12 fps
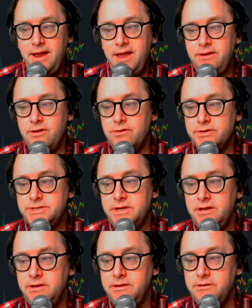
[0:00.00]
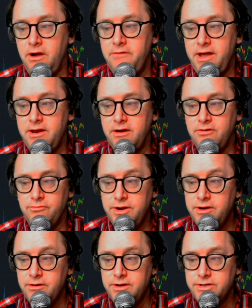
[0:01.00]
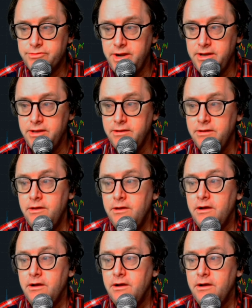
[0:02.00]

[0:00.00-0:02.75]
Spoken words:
and knows that, you know, I've had a career in trading,